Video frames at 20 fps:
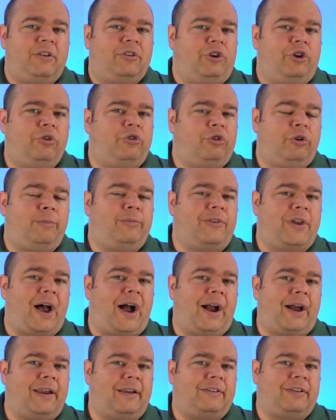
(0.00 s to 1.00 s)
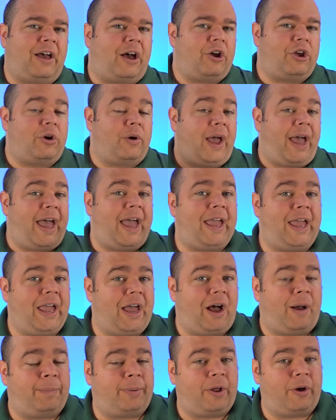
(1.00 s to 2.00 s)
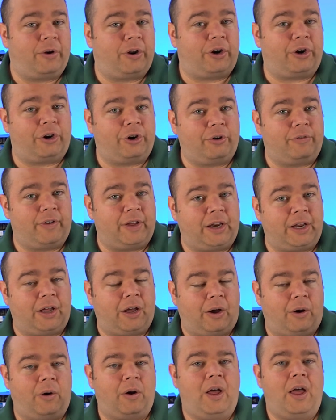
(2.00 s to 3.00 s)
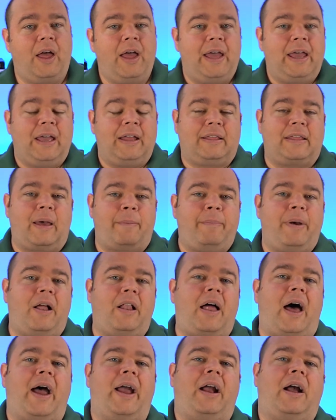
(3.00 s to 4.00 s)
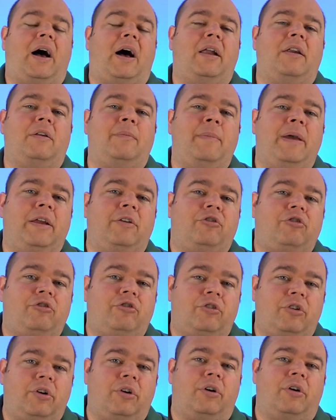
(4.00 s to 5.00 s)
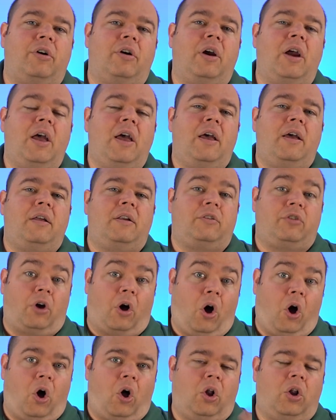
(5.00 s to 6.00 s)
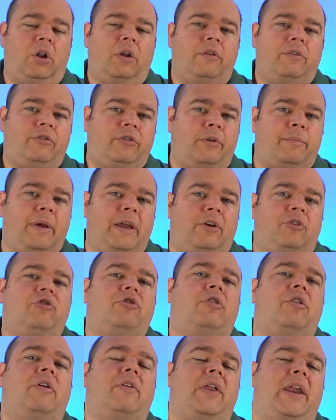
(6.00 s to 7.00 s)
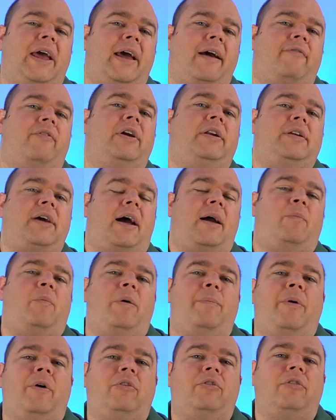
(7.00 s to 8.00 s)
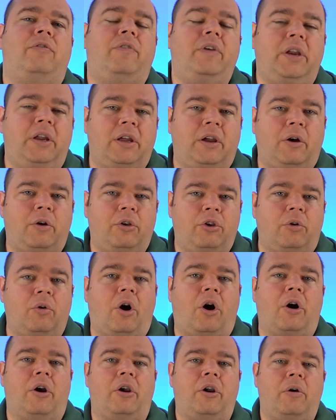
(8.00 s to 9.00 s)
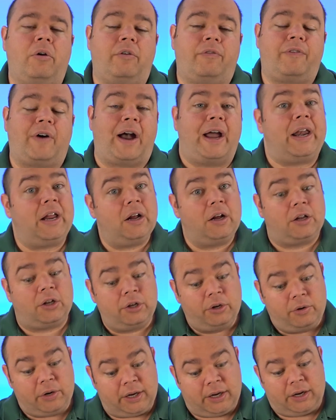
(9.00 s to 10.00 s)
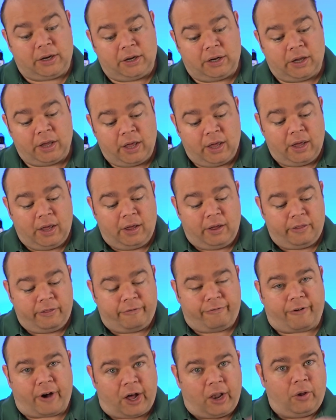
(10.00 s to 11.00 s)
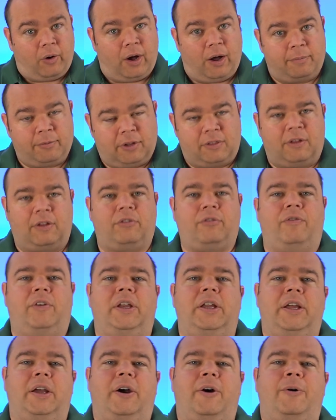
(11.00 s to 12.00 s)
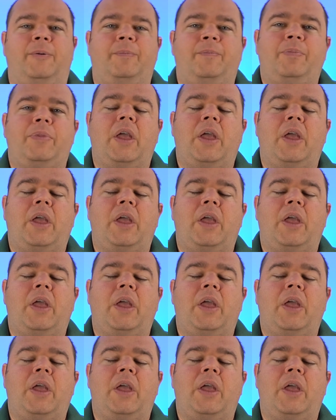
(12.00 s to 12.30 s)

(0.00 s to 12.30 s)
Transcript: YouTube's not going to tell you, hey, he uploaded a new video. Hit that bell icon to make sure that every time we post a video, you are notified, including the follow-up to this video.